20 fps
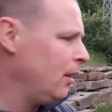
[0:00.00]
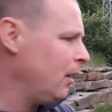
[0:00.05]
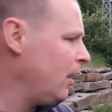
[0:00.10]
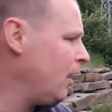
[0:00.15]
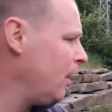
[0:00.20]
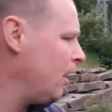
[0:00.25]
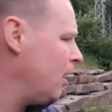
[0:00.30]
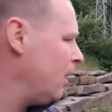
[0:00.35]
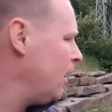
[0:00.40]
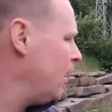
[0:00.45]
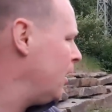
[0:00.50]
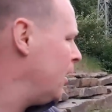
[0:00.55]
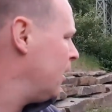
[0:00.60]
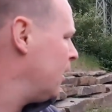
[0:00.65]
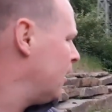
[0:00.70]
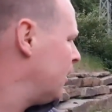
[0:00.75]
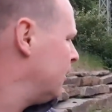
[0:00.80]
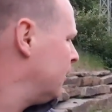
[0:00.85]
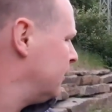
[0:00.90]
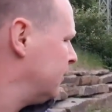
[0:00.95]
Yeah,
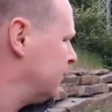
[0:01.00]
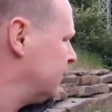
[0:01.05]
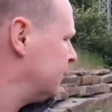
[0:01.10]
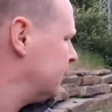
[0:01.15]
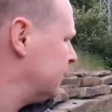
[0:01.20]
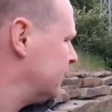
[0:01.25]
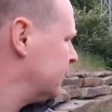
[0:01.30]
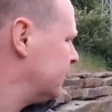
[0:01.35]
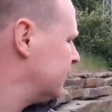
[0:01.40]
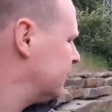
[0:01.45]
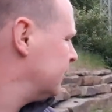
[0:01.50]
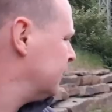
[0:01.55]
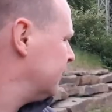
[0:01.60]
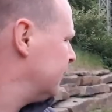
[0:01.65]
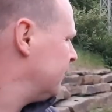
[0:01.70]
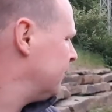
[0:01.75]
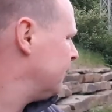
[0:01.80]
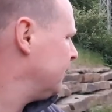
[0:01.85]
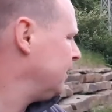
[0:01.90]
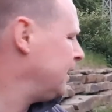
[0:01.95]

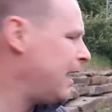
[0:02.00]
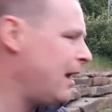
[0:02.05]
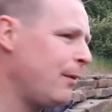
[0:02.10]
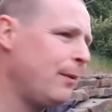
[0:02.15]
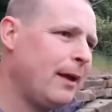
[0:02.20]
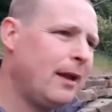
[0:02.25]
we